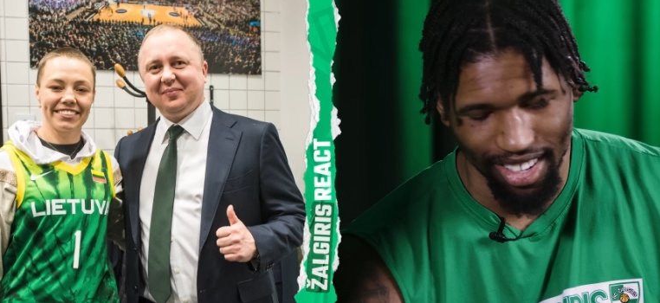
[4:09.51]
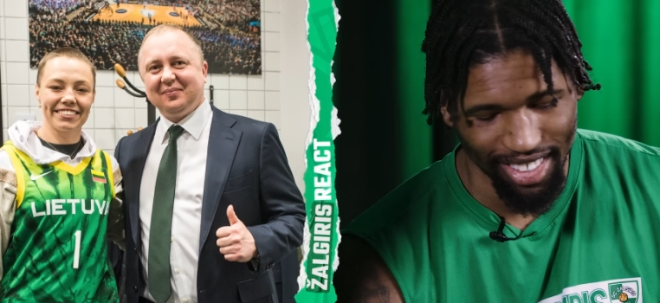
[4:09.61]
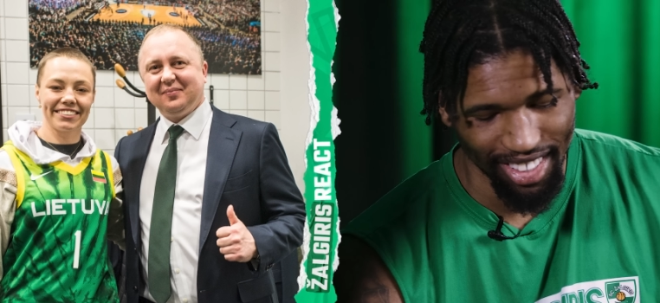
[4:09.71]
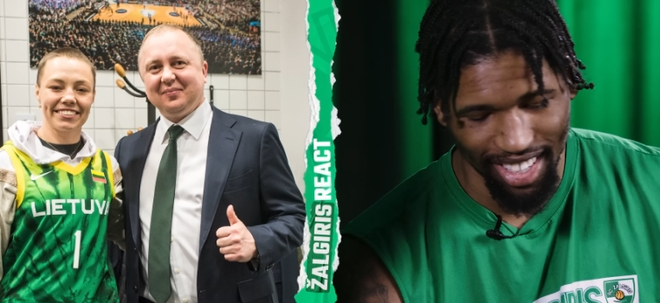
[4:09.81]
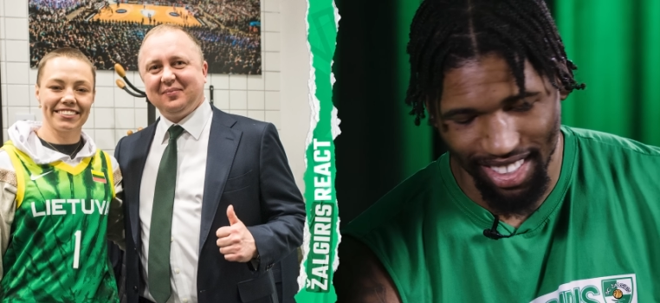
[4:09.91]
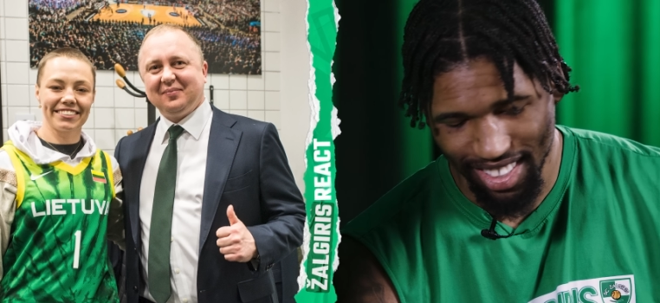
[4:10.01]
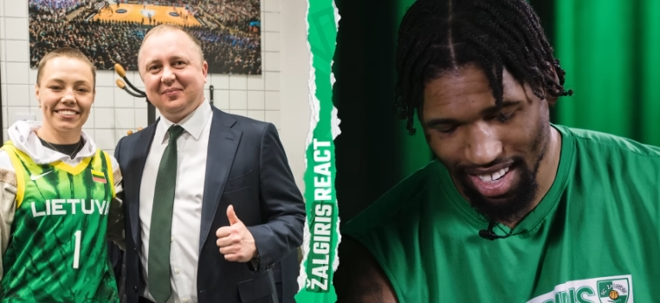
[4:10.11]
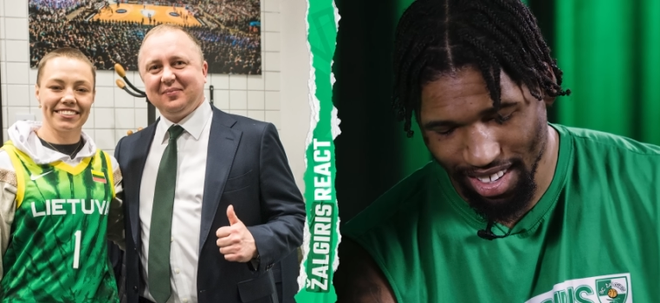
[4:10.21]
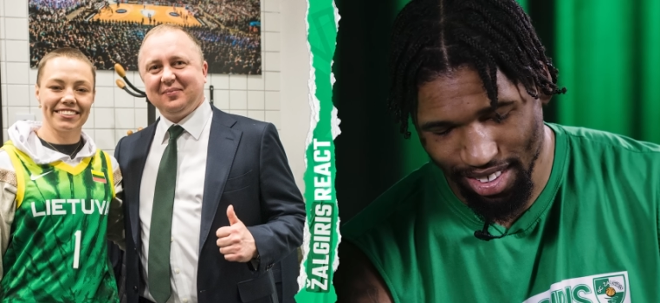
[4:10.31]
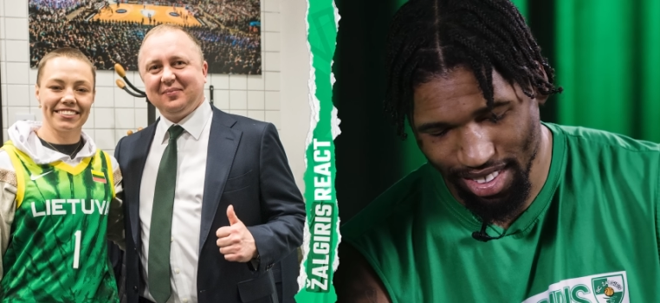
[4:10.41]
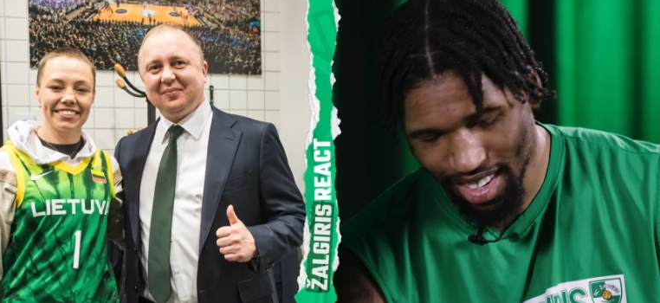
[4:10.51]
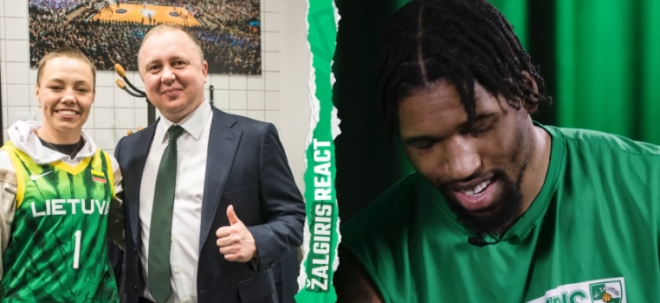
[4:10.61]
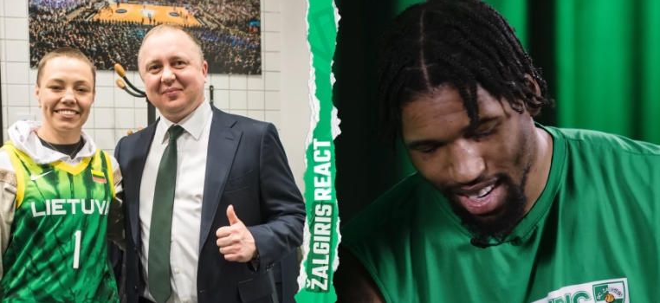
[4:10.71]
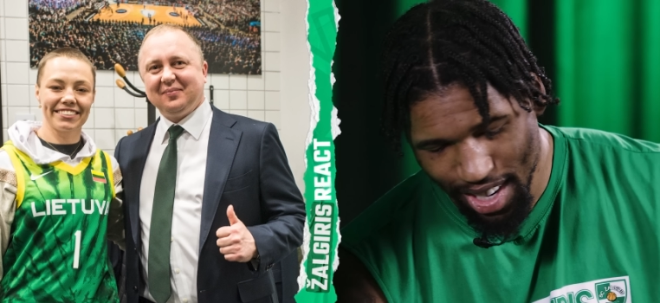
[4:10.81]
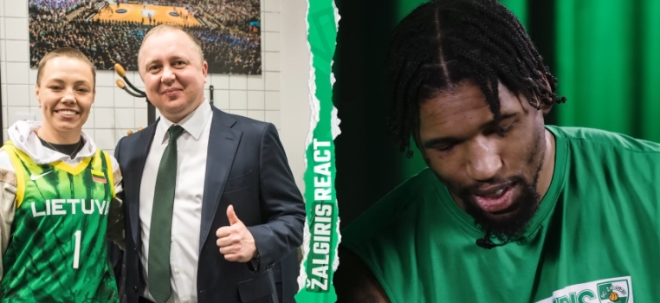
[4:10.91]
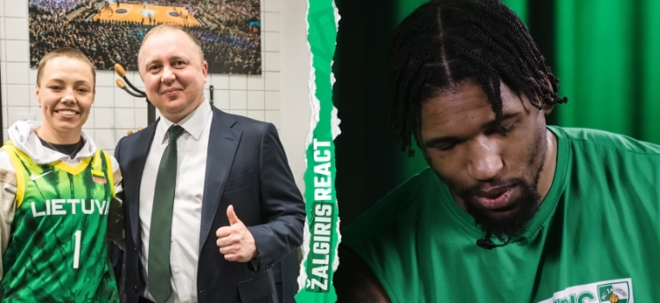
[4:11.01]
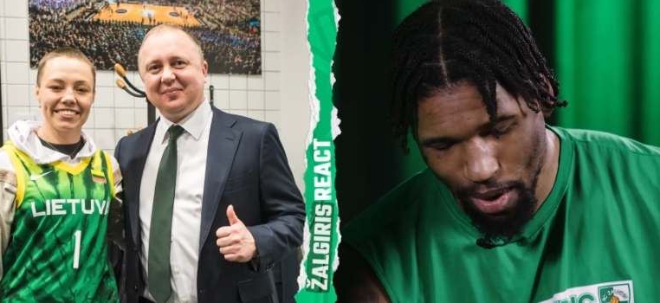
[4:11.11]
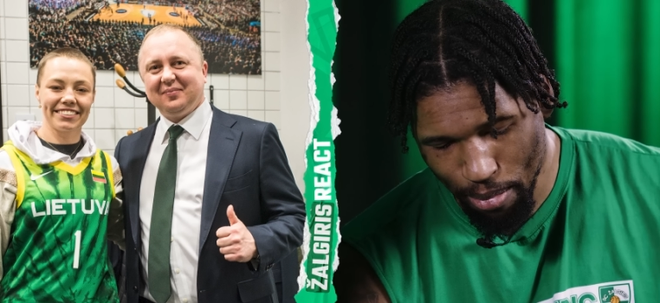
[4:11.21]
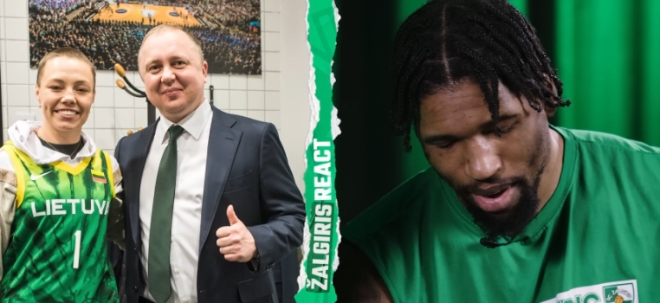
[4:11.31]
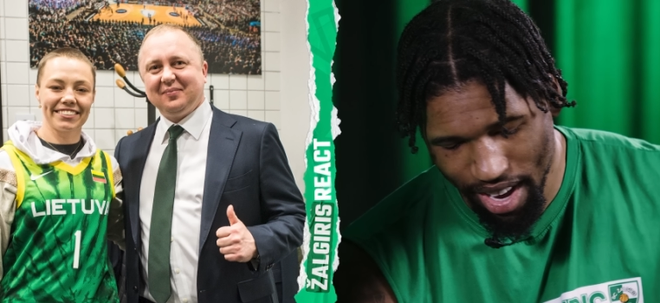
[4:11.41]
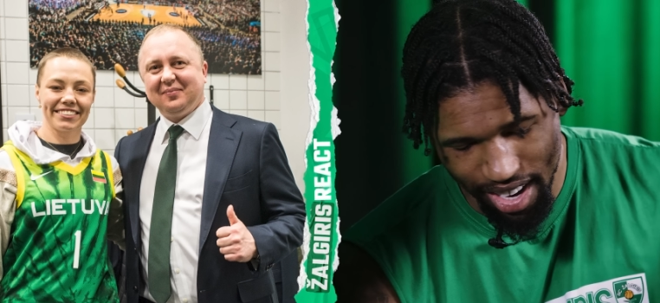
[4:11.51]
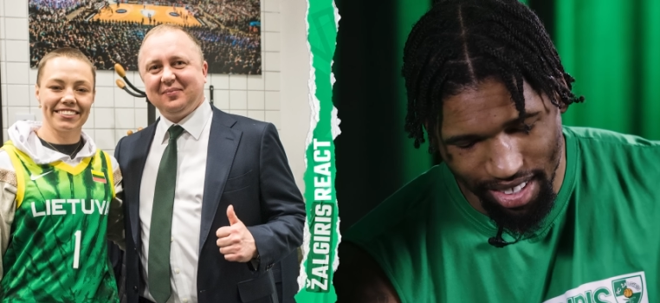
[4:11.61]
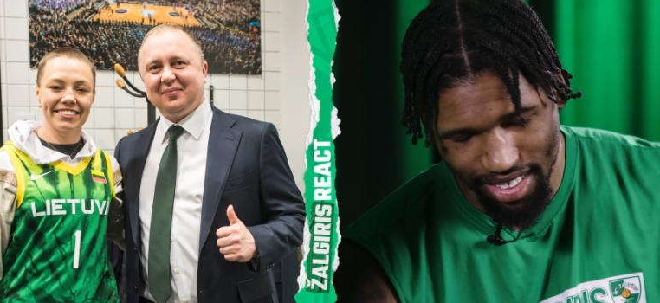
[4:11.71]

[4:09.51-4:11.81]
Speaker 1: She like, she got on mm-hmm. sweatpants,